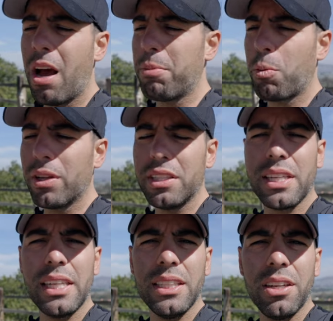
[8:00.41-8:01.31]
I'm a real
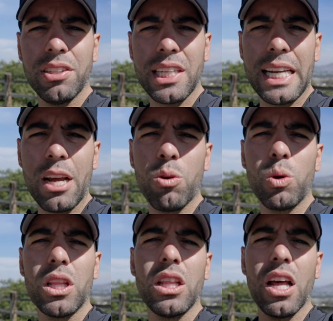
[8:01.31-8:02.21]
estate agent here in San Diego.
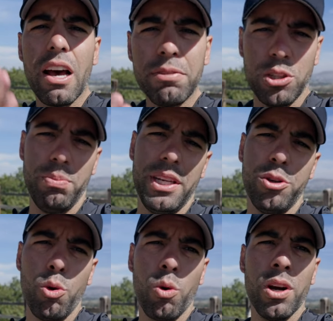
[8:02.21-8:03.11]
Would love to be
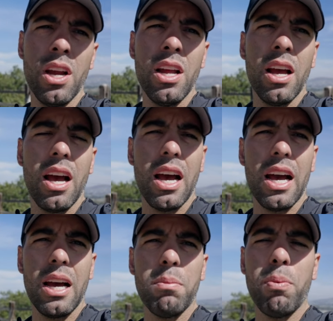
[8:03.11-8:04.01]
your
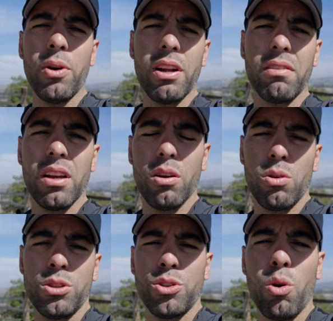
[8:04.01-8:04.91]
point of,
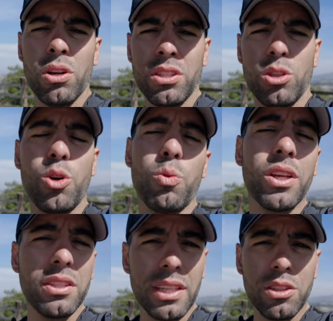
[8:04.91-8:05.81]
or source, your
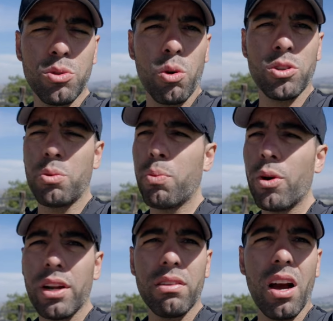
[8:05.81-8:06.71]
real estate source or
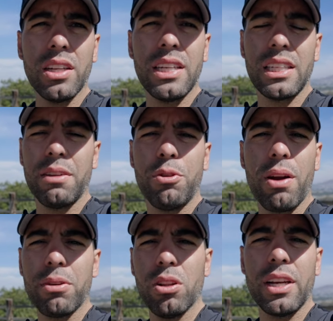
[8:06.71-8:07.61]
point of contact if you're
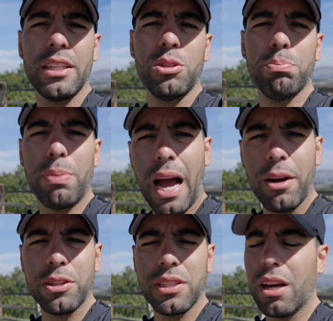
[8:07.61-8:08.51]
ever looking to buy
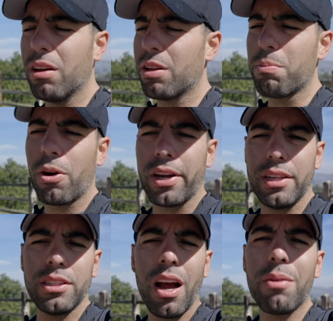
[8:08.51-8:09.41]
or sell. The market
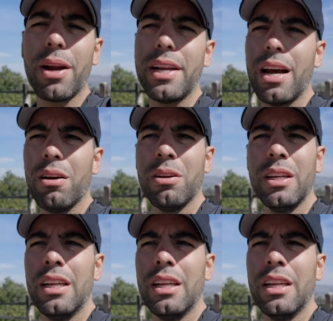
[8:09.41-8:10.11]
is hot right now.